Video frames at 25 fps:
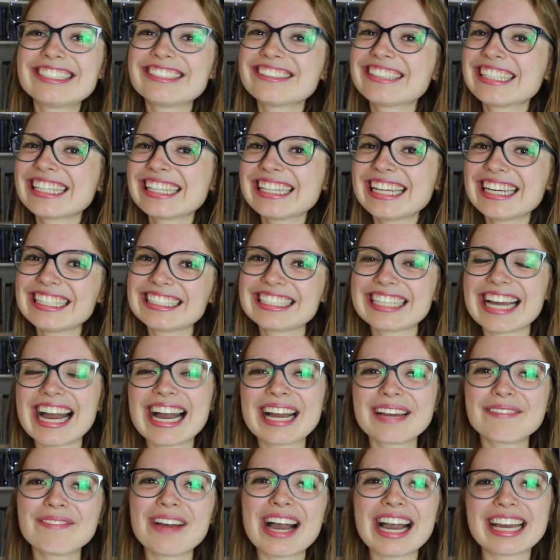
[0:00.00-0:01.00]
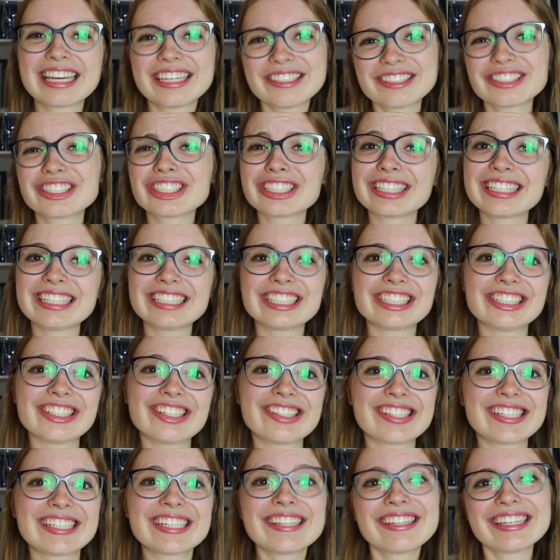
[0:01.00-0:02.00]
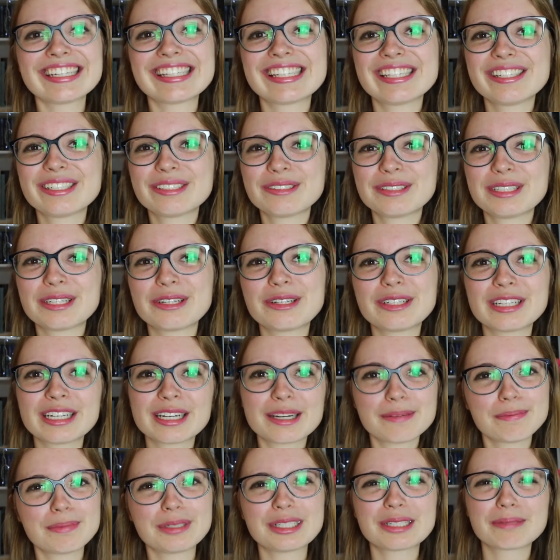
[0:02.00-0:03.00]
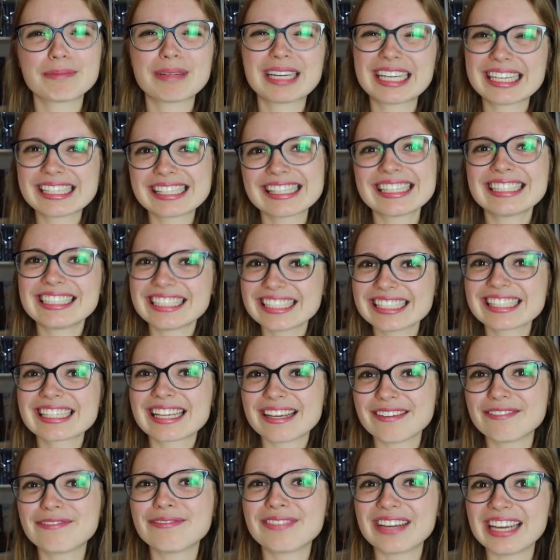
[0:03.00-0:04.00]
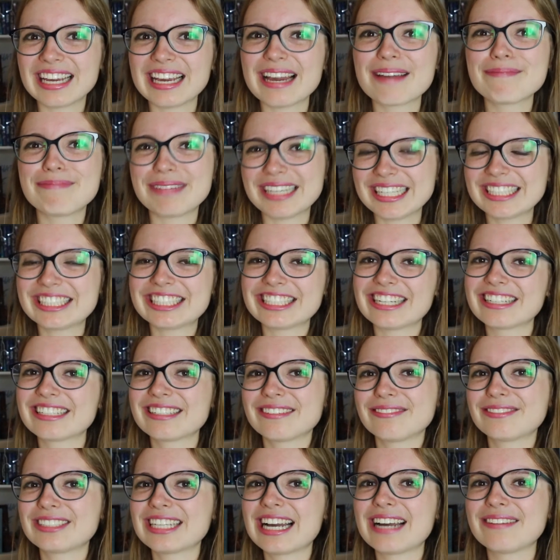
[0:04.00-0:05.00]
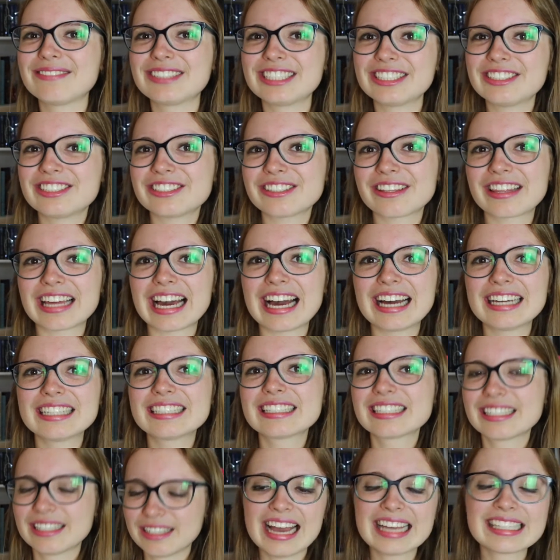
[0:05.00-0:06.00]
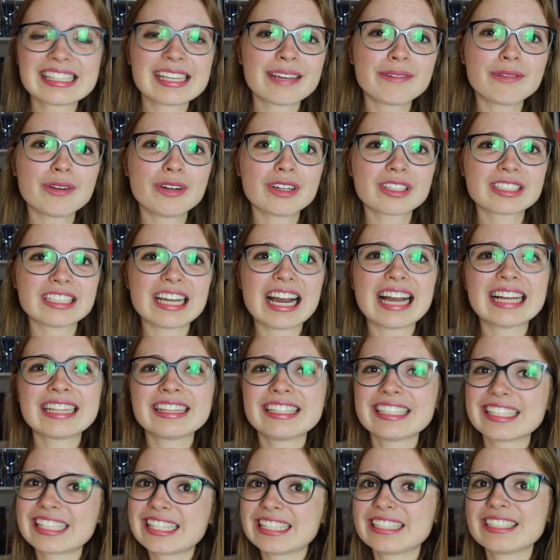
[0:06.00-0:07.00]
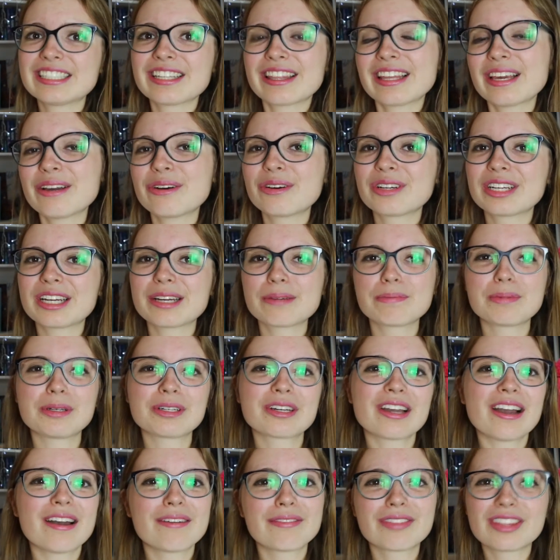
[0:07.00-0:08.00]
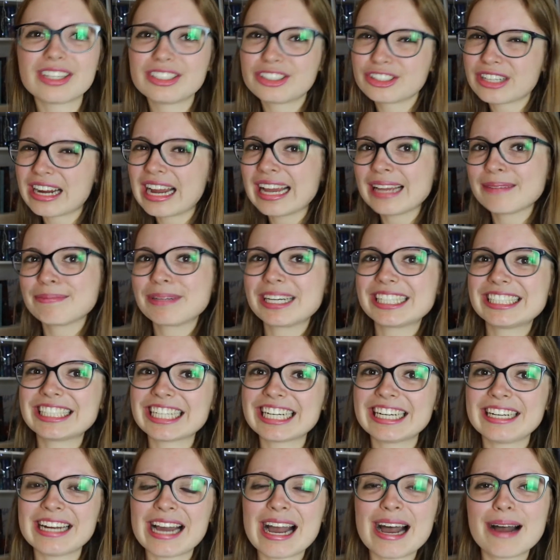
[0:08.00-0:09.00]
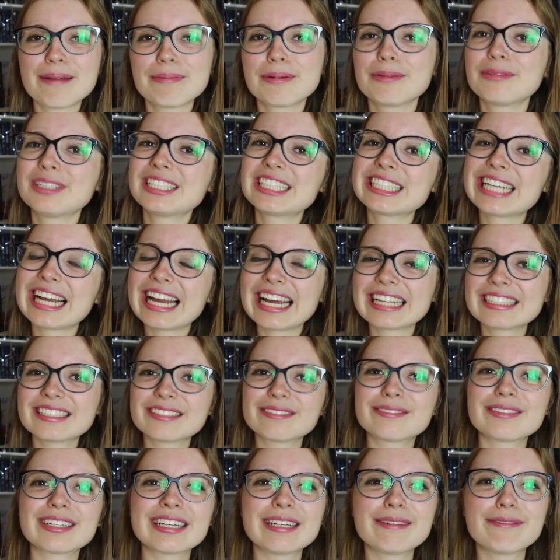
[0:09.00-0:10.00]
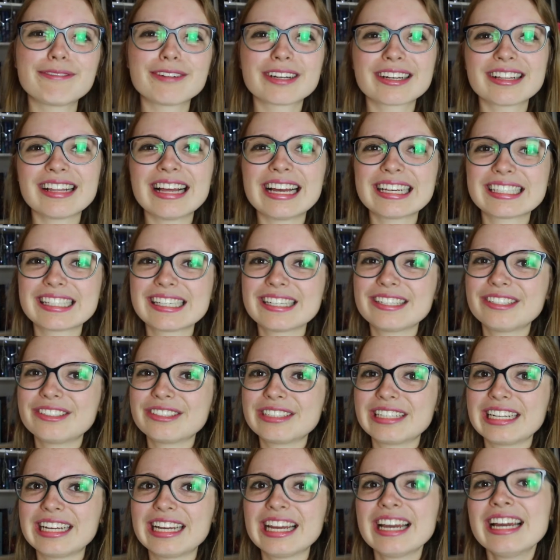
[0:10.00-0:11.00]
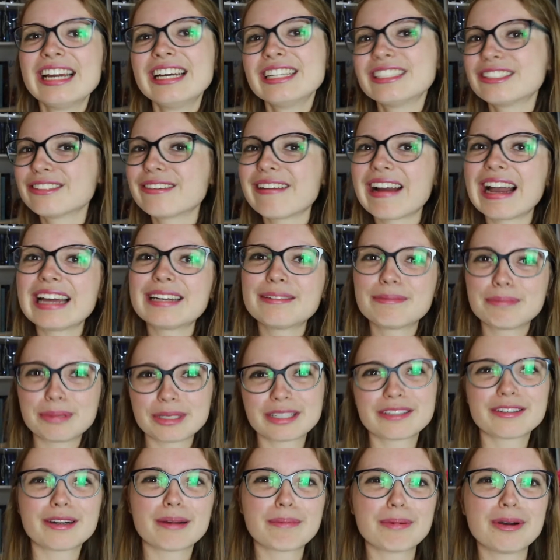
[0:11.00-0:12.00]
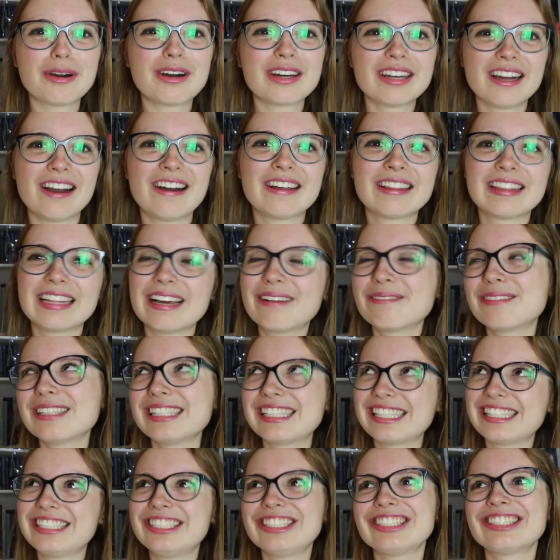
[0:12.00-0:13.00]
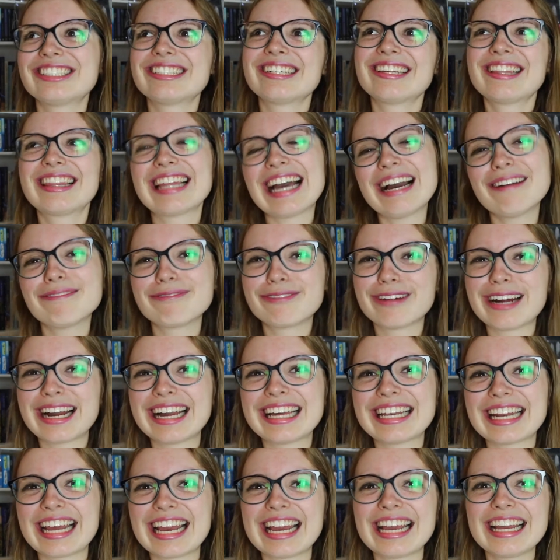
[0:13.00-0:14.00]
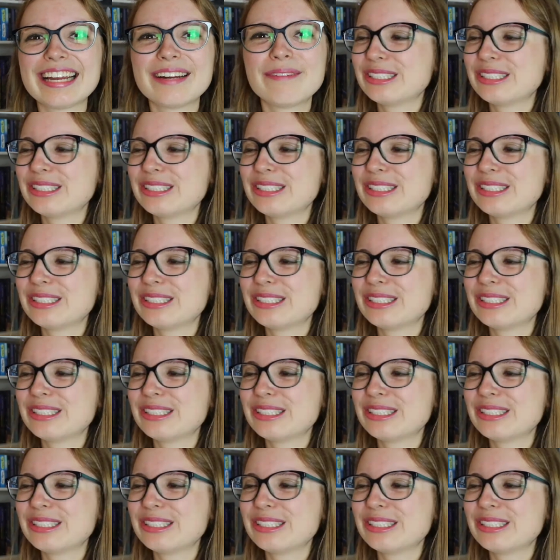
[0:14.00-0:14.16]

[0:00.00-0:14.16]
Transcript: During that time, I usually choose to listen to an audiobook because it does give me a big chunk of time to do that. As I walked, I listened to the audiobook of The Dry by Jane Harper, which I had to read for a class at uni to write a book report on that was due that Friday.